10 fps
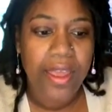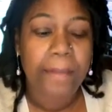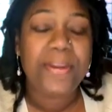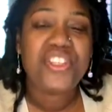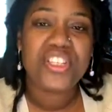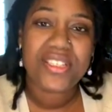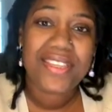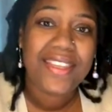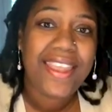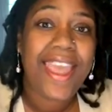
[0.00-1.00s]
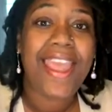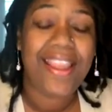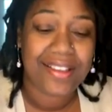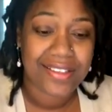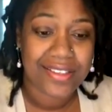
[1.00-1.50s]
But just in
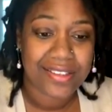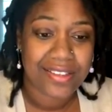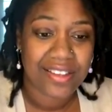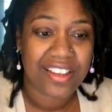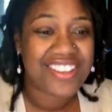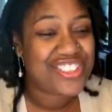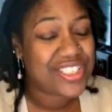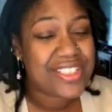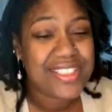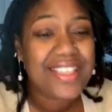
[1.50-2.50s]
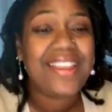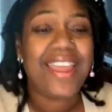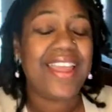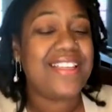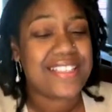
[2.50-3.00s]
case
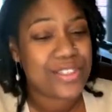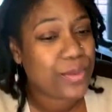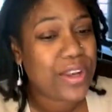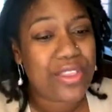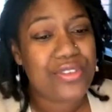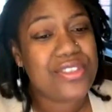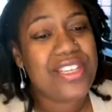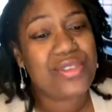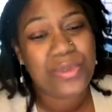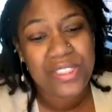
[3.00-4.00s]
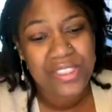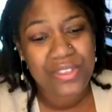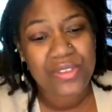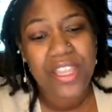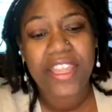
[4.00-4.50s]
it's one of those days where it's
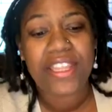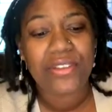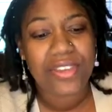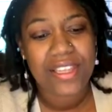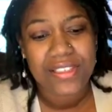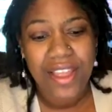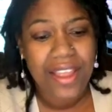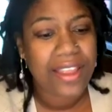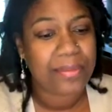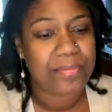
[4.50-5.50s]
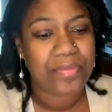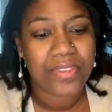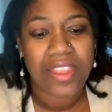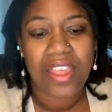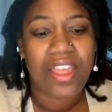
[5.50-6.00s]
still taking you that time,
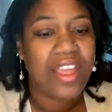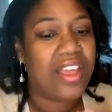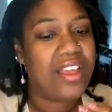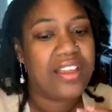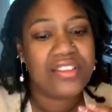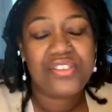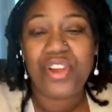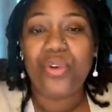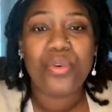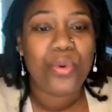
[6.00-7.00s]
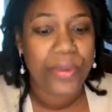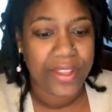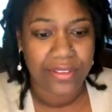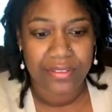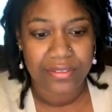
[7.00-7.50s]
don't
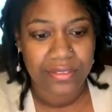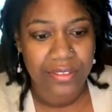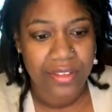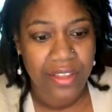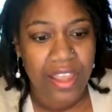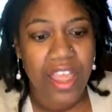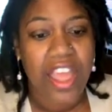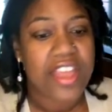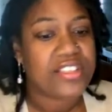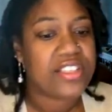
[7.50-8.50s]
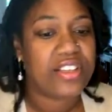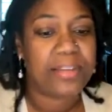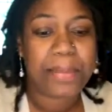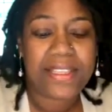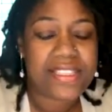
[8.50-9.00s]
quit. So,
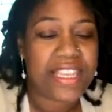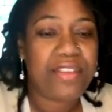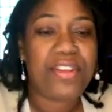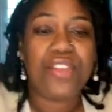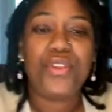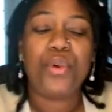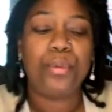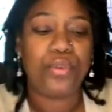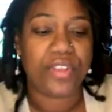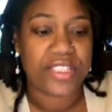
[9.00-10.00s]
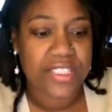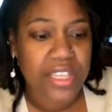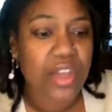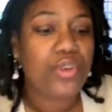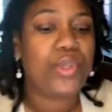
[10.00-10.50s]
because even if you're moving
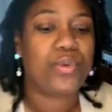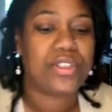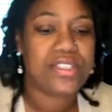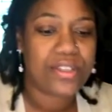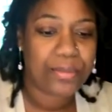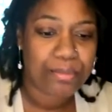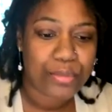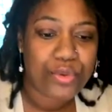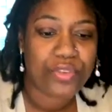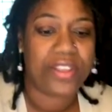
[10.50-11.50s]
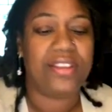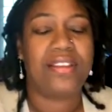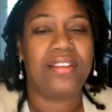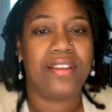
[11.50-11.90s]
slow, you are still moving.